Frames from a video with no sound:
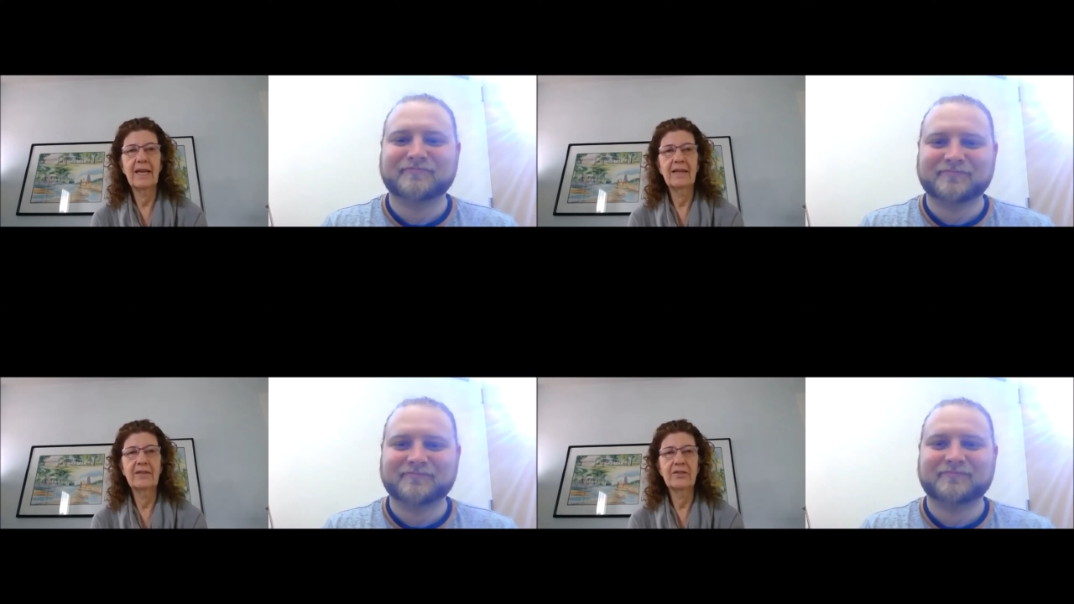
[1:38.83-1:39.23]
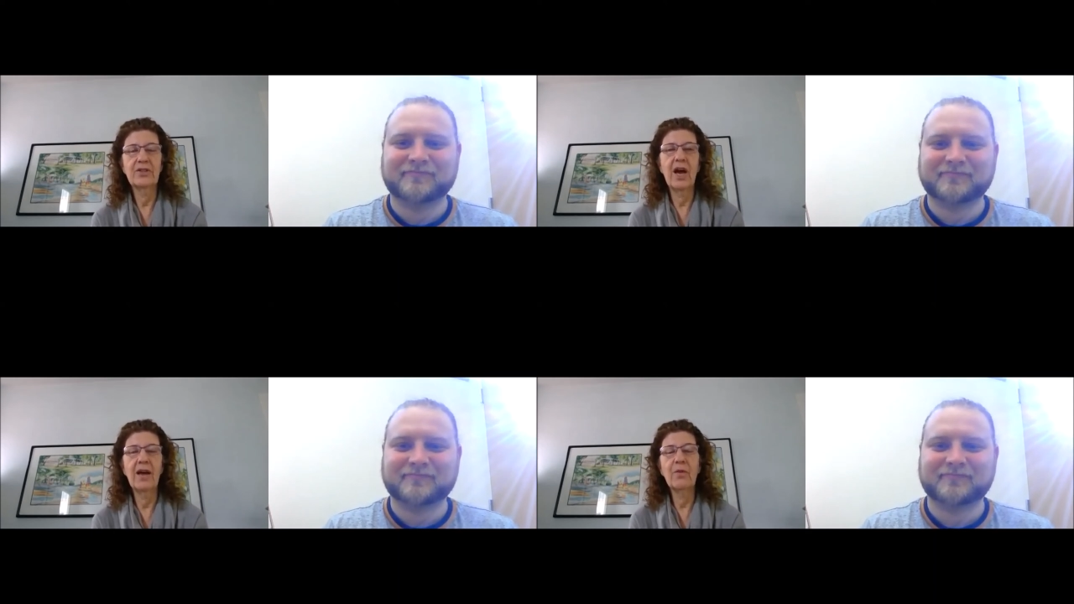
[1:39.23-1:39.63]
Speaker 1: and
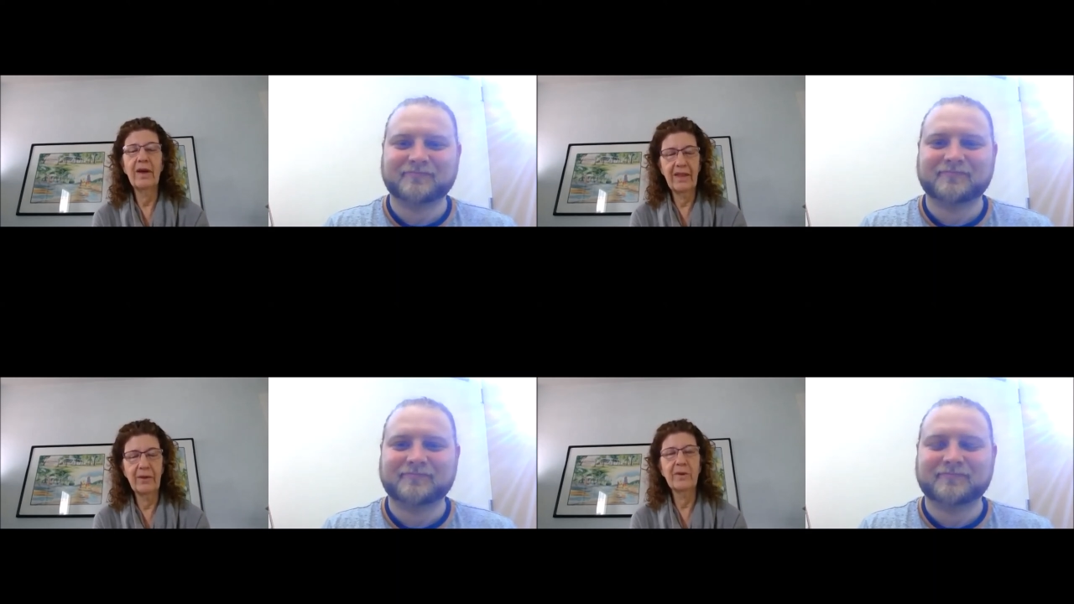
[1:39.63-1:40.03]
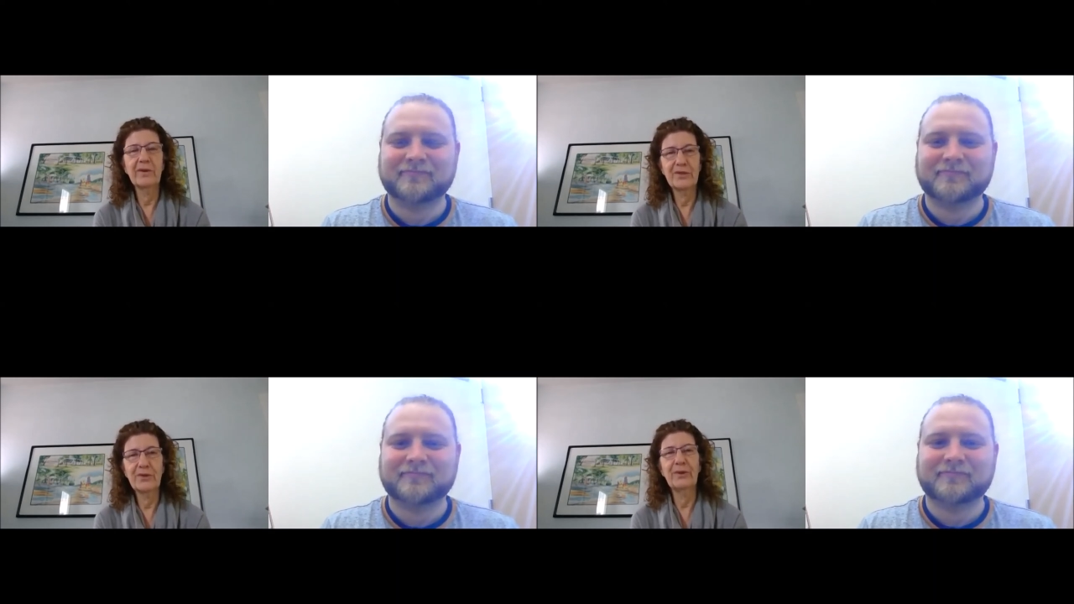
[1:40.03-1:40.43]
taught while they were
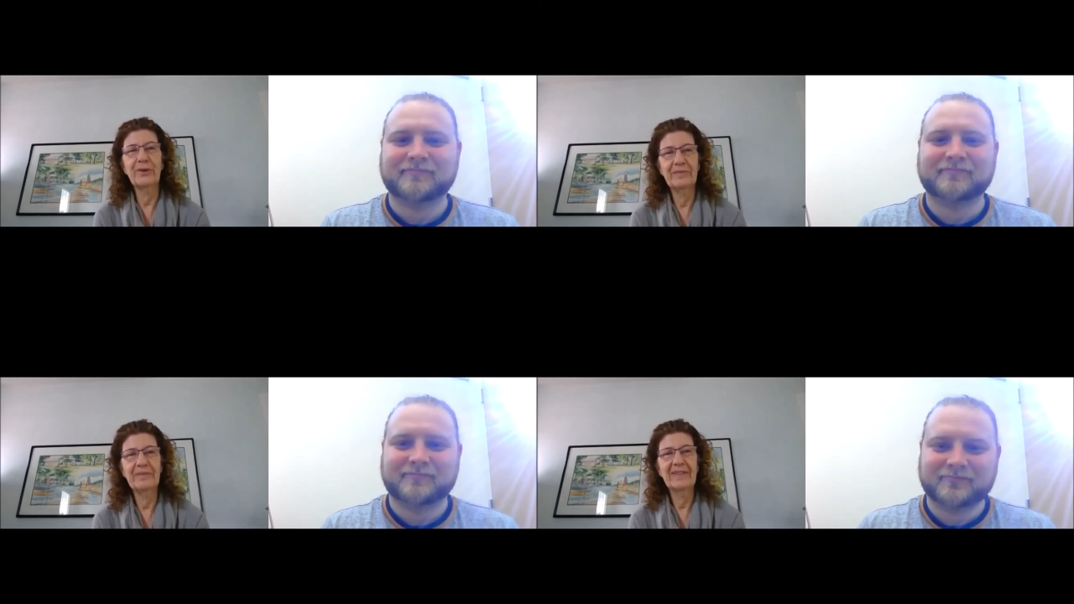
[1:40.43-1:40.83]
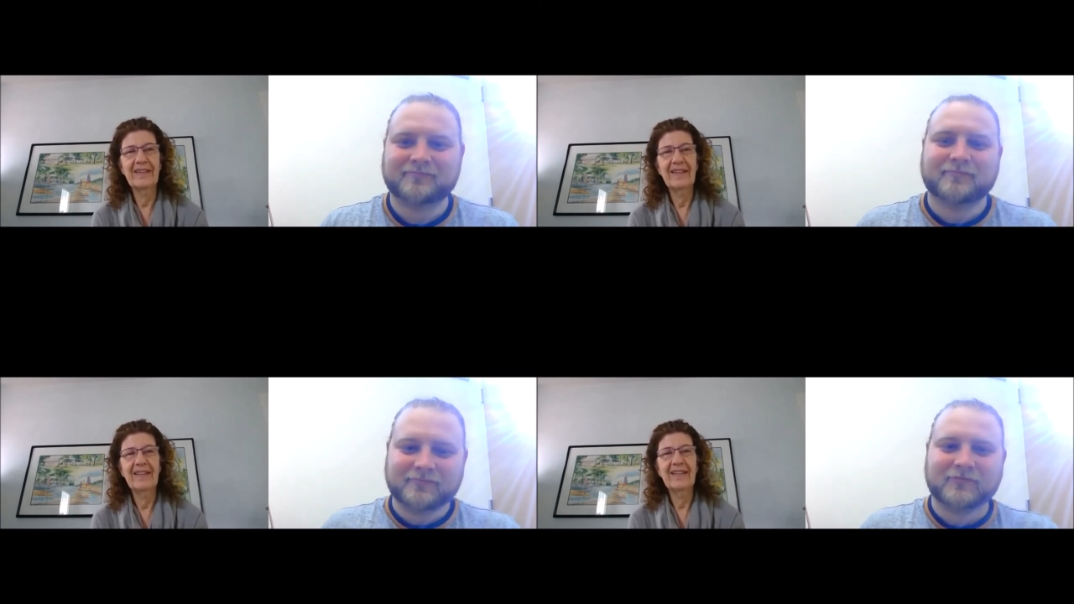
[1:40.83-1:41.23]
in school.
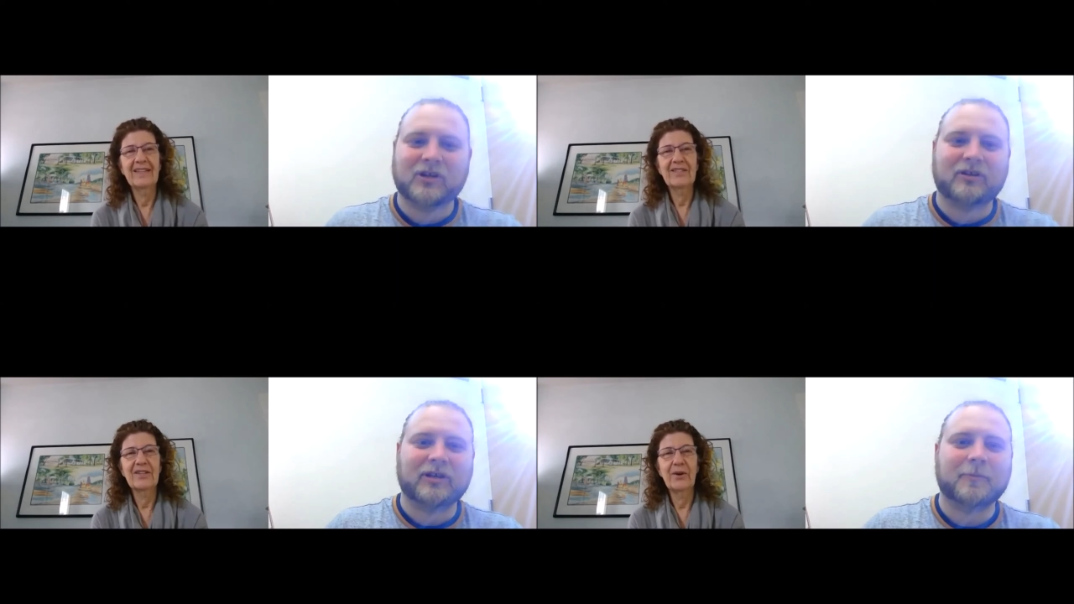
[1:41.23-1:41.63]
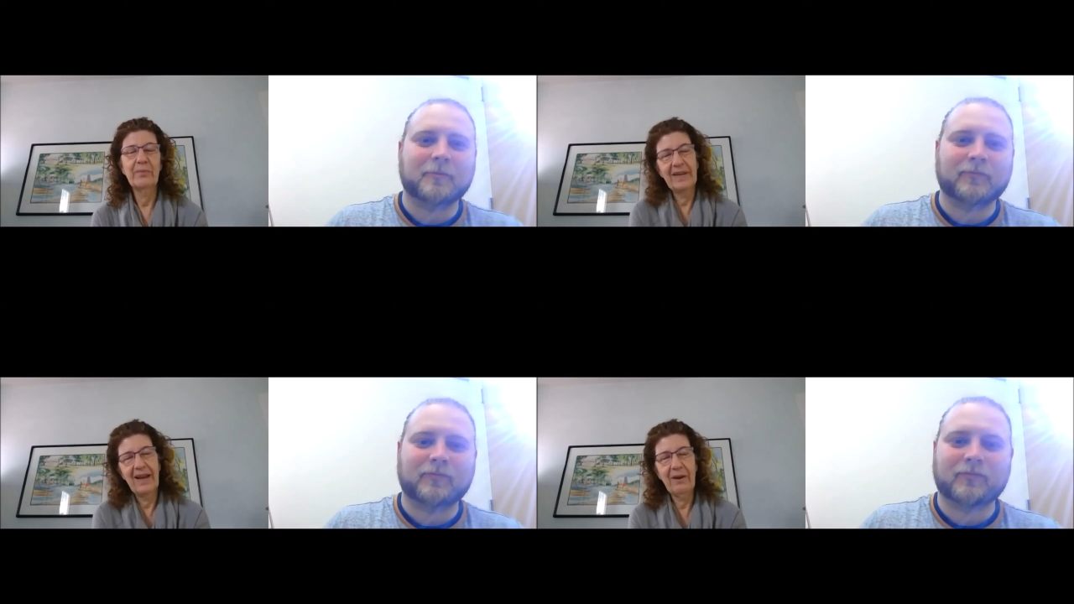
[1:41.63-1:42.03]
So, Great.
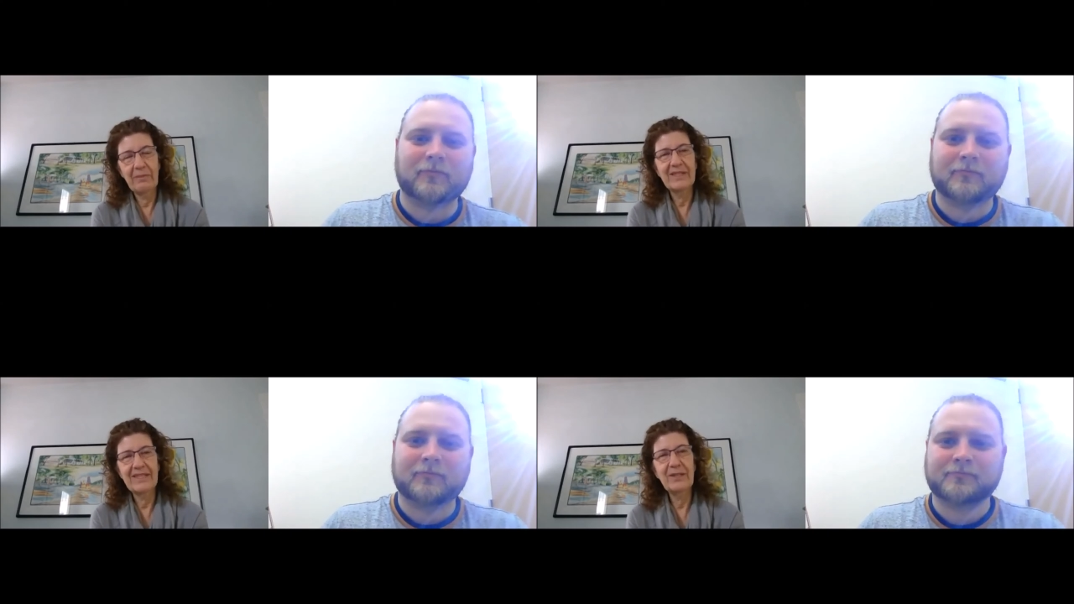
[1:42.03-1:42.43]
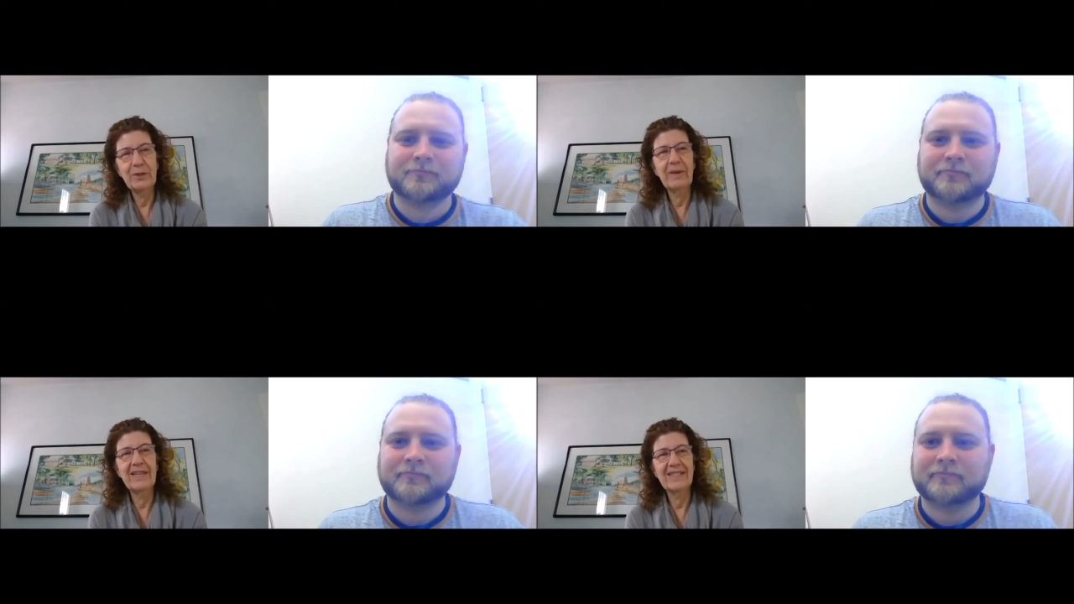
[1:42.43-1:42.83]
but now I'm a senior
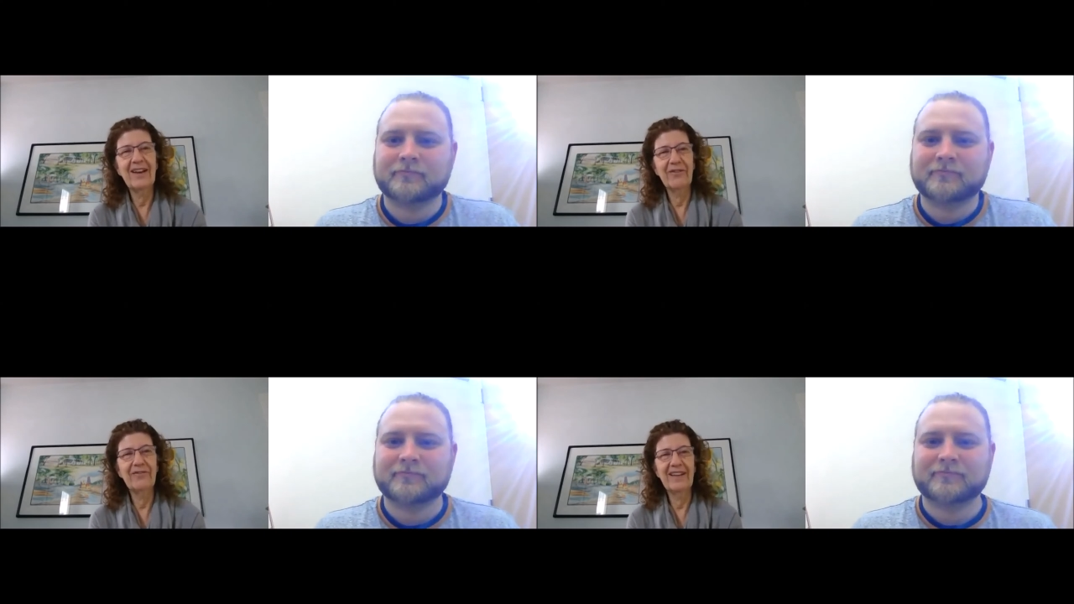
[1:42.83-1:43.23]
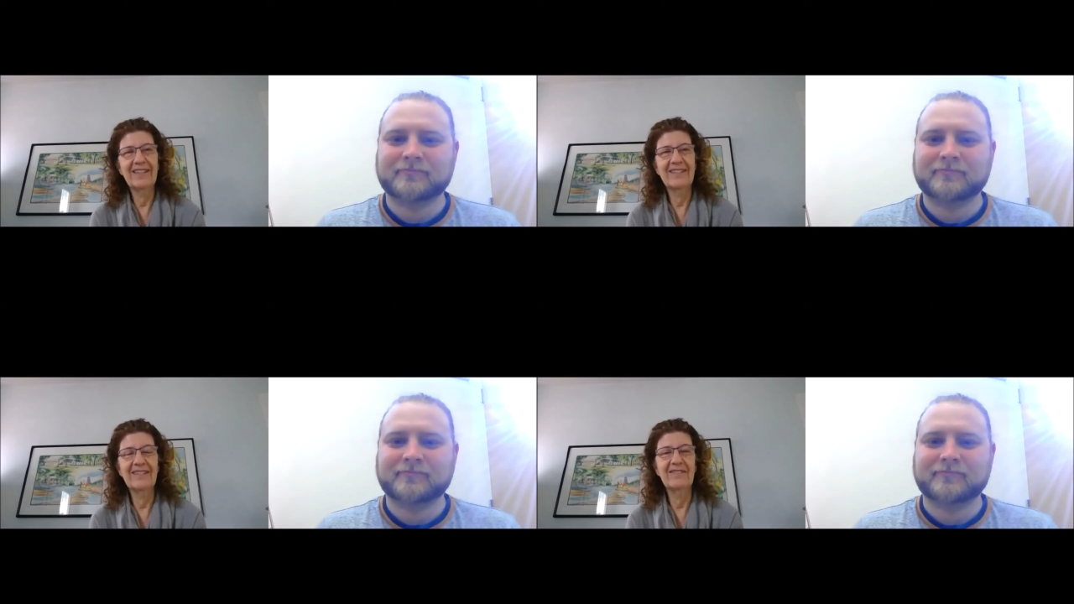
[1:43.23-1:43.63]
myself, and I
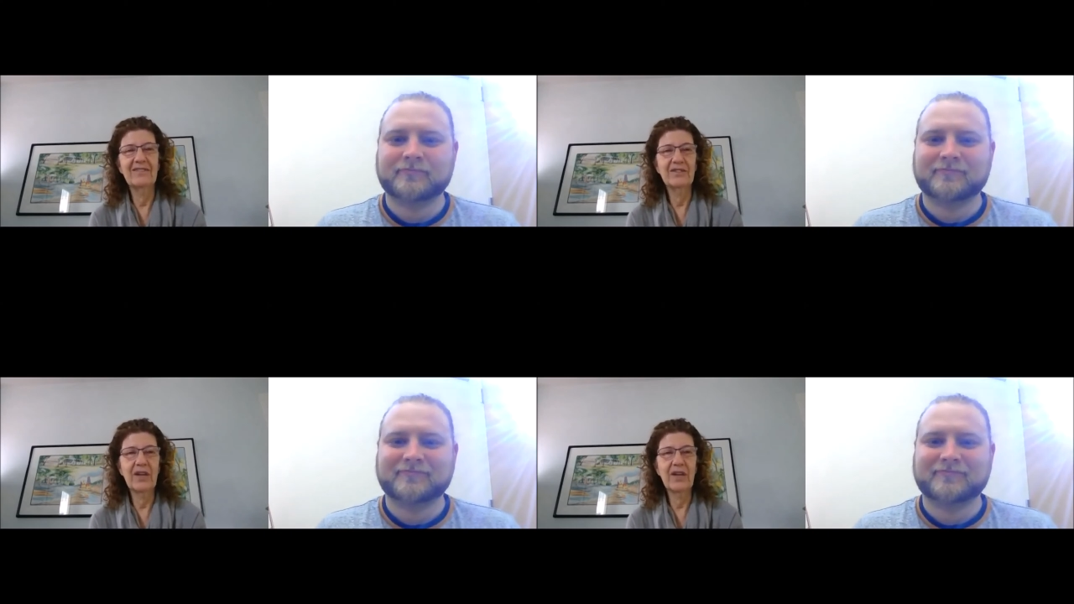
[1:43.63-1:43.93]
still